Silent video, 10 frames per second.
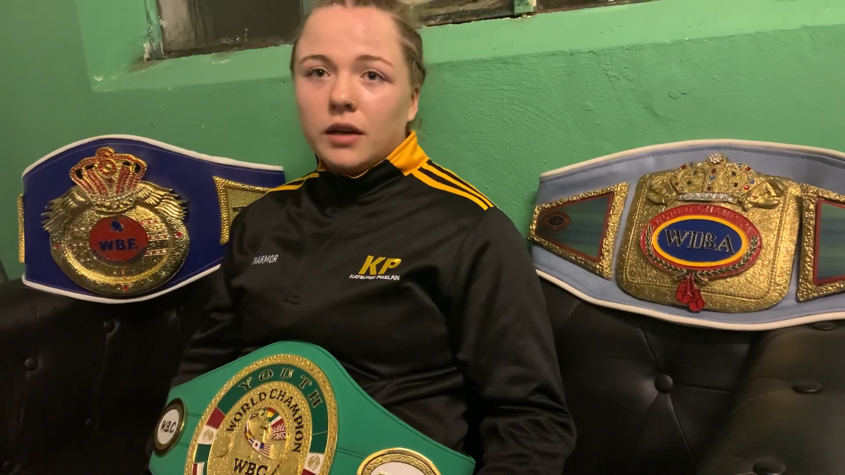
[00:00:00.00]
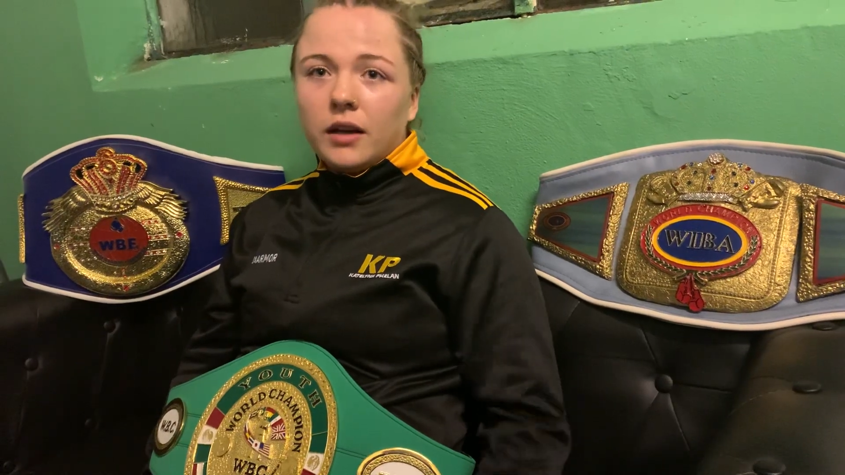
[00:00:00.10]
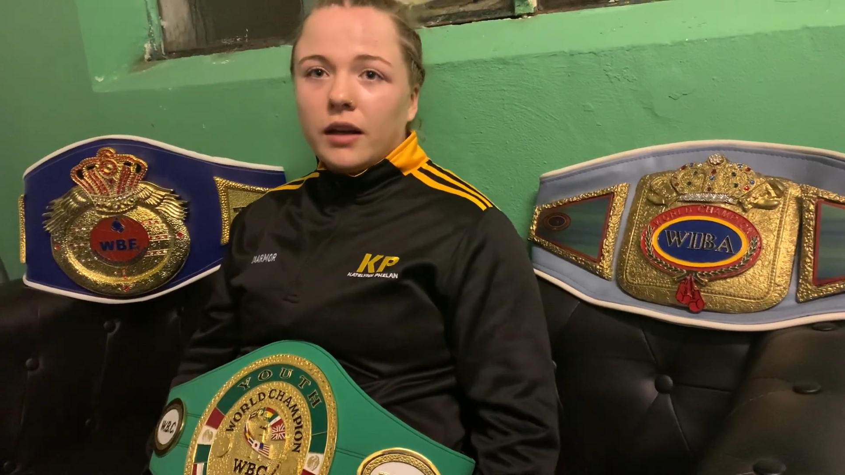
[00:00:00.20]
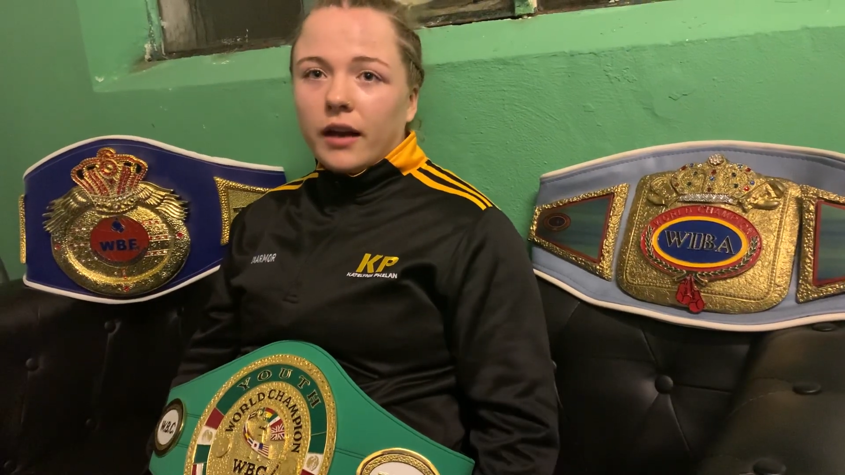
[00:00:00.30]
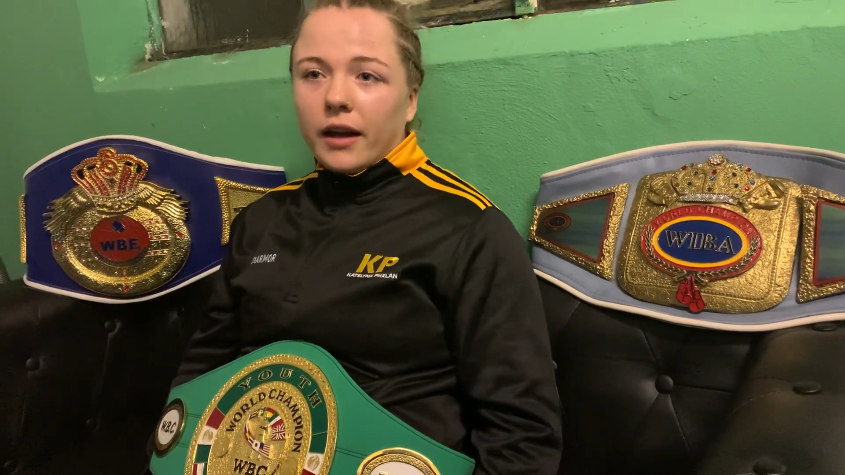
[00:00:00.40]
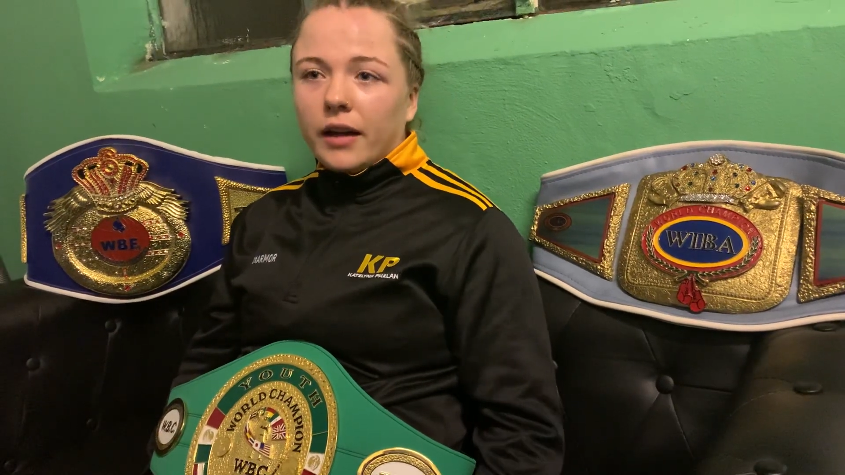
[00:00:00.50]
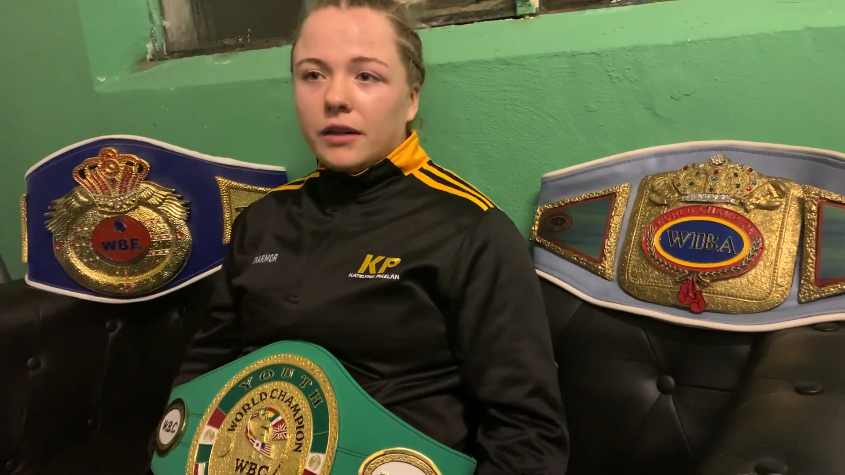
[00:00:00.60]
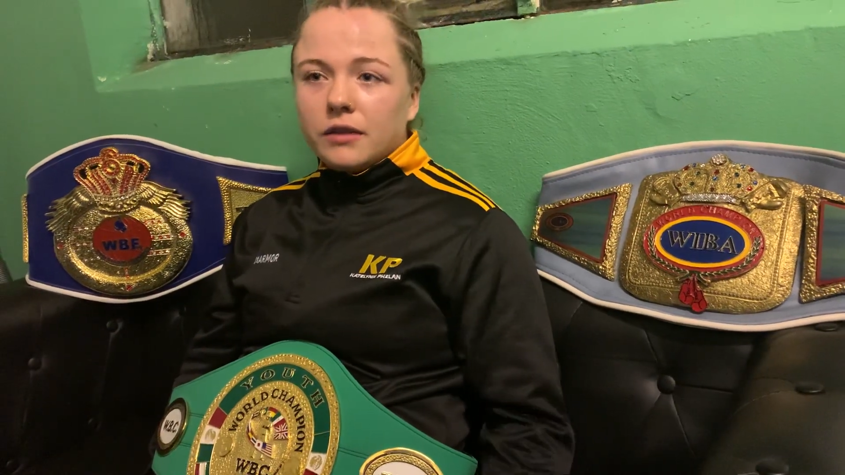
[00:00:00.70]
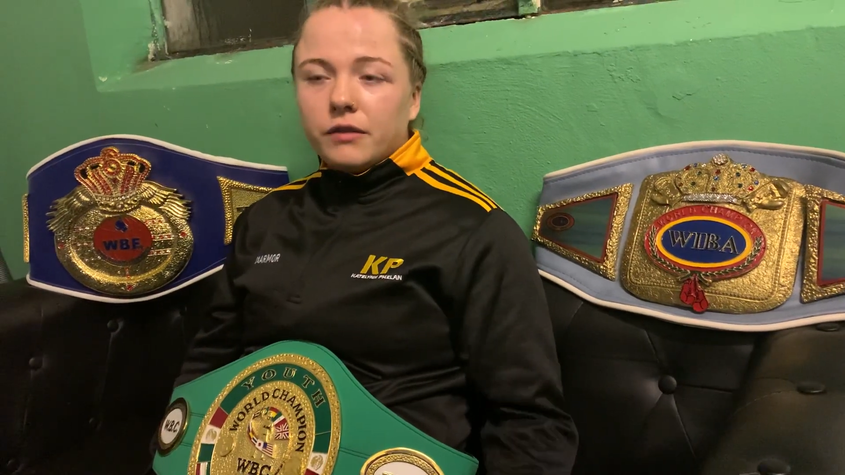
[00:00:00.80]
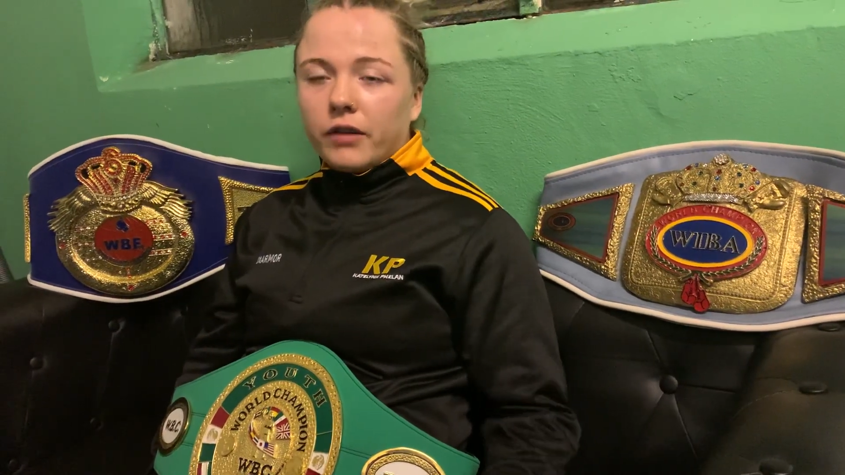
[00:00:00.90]

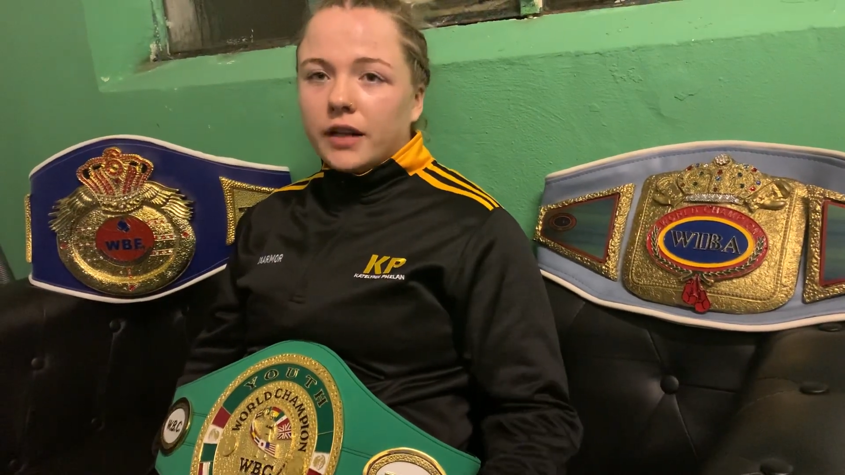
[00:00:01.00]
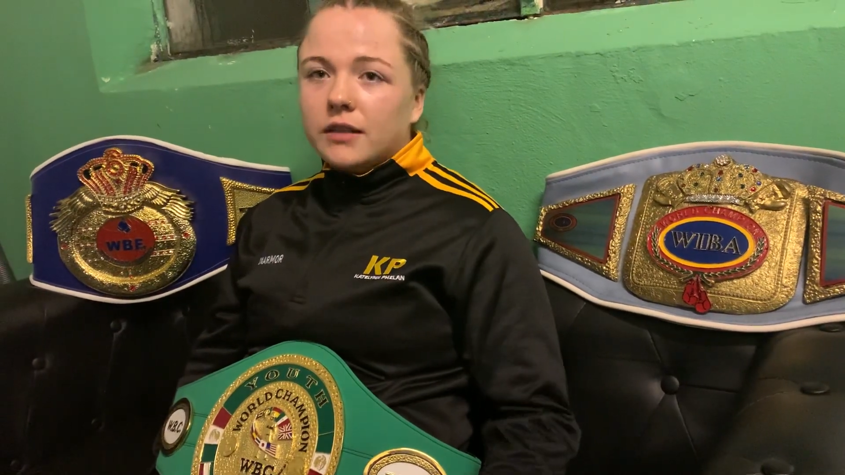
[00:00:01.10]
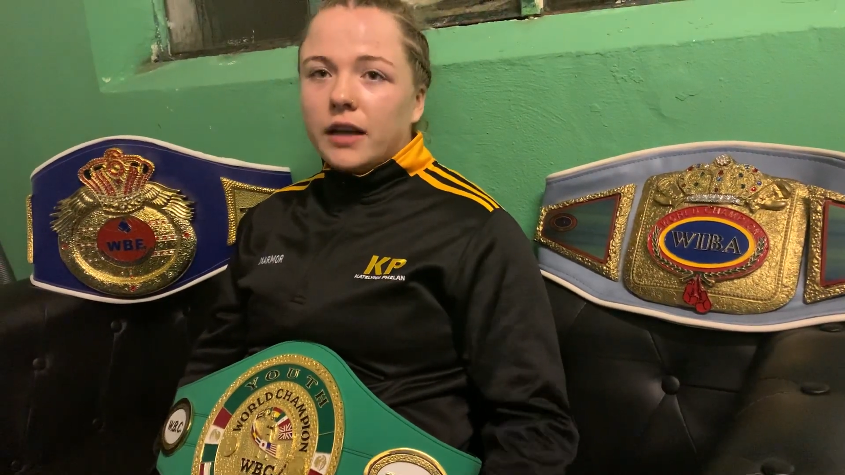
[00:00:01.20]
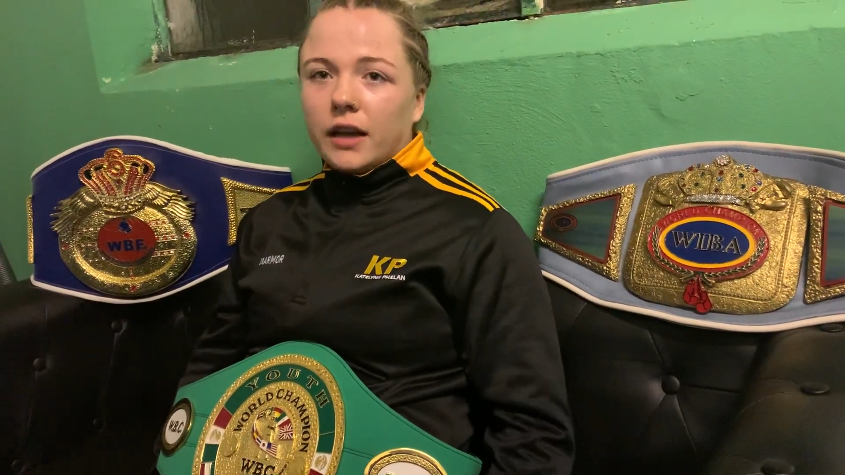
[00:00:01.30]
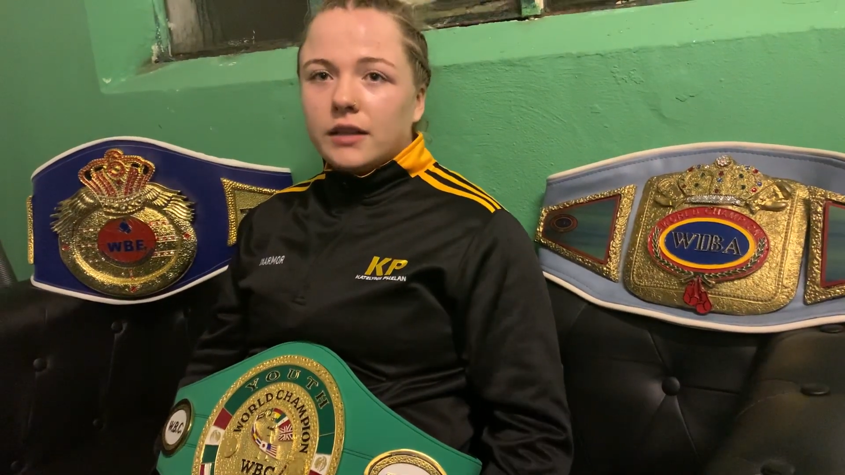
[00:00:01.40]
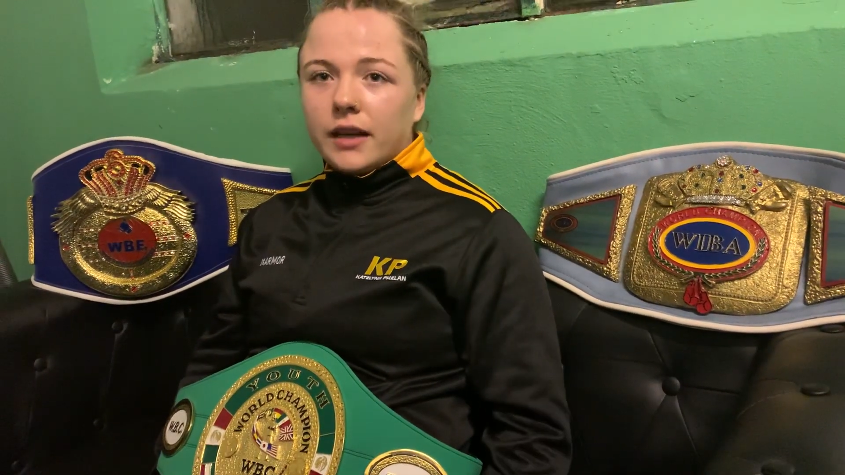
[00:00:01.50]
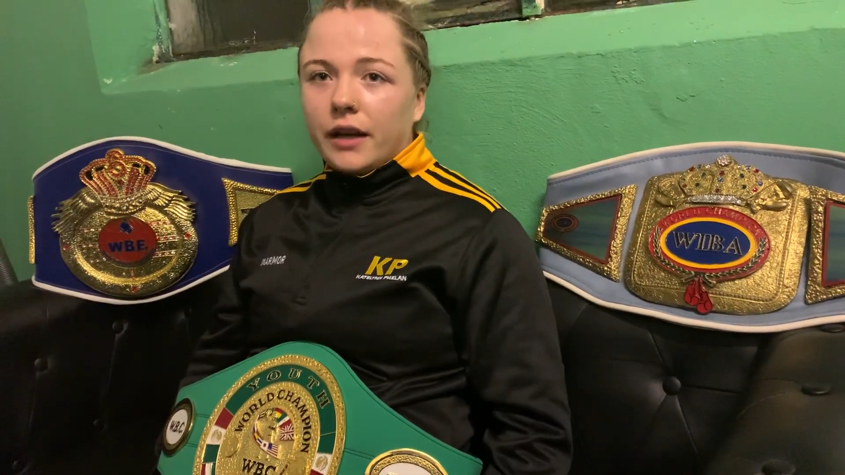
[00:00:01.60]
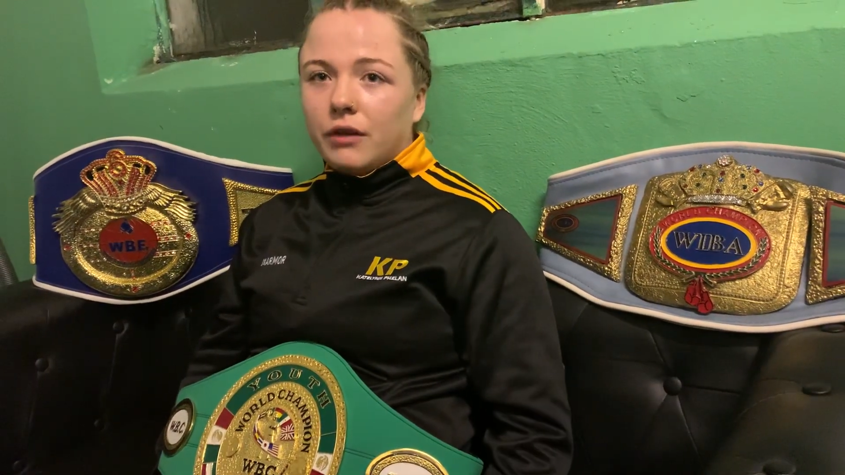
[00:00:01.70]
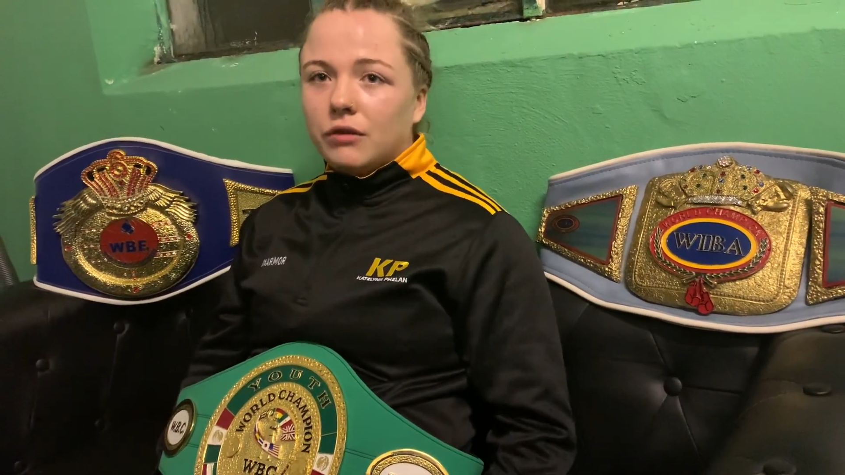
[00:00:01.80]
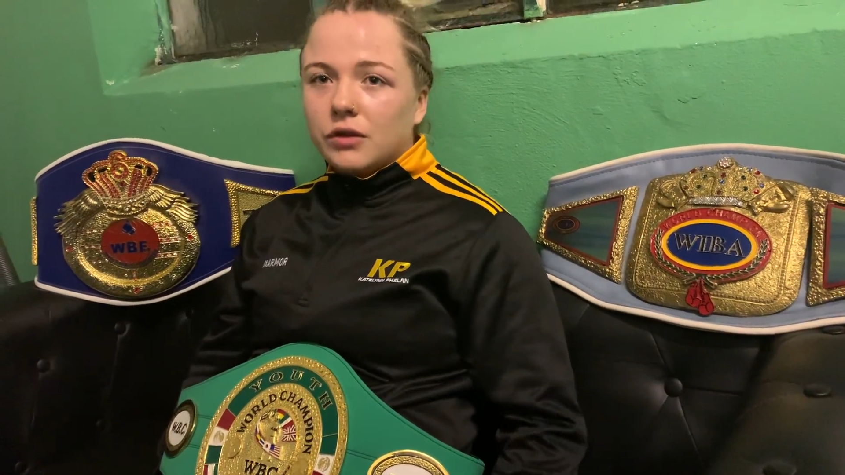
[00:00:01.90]
And fights taken down,